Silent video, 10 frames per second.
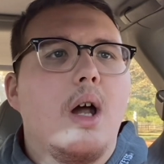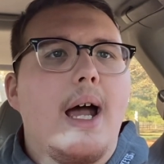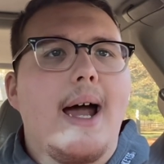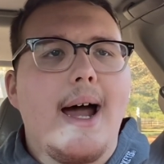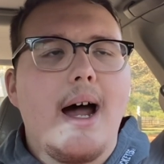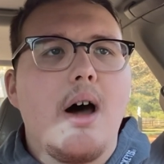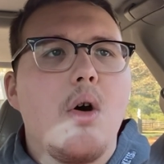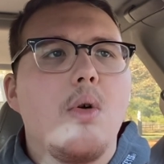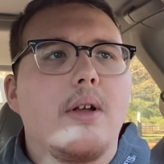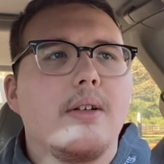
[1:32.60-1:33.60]

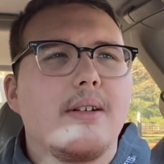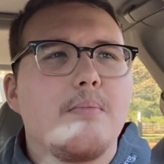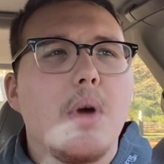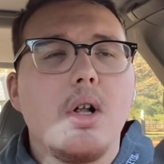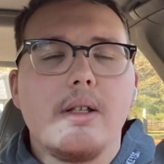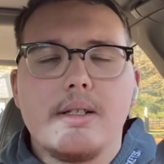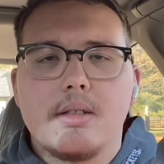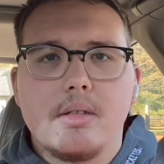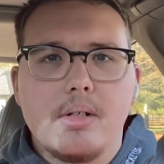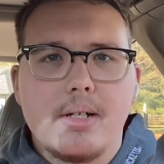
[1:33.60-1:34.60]
how
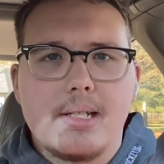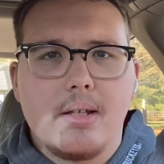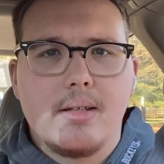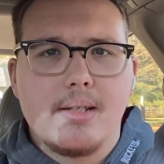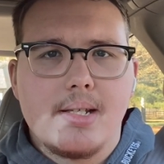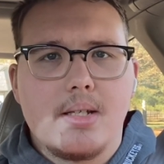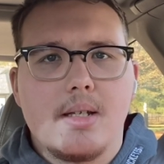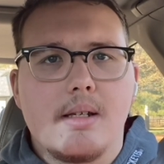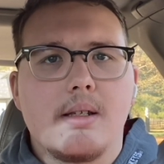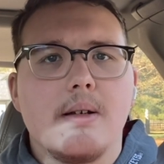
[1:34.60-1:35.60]
Mullens looks in this
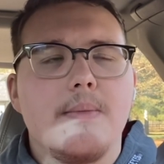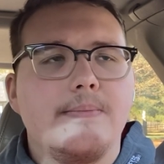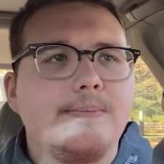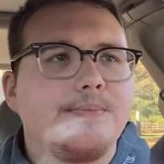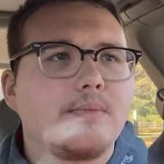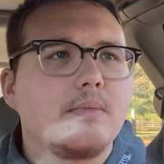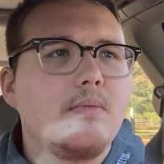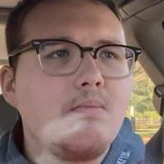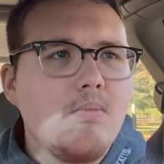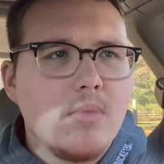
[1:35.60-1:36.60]
system
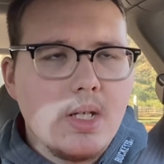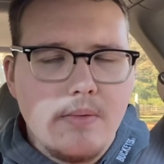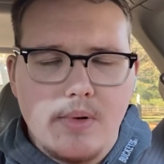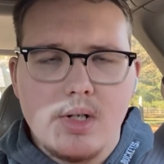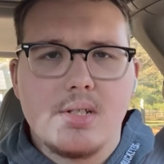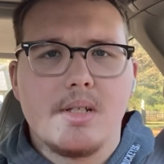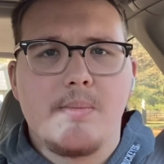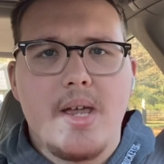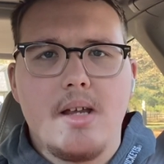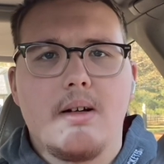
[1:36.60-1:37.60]
versus
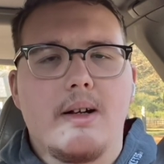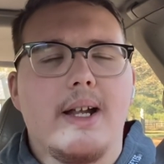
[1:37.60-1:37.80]
Baker.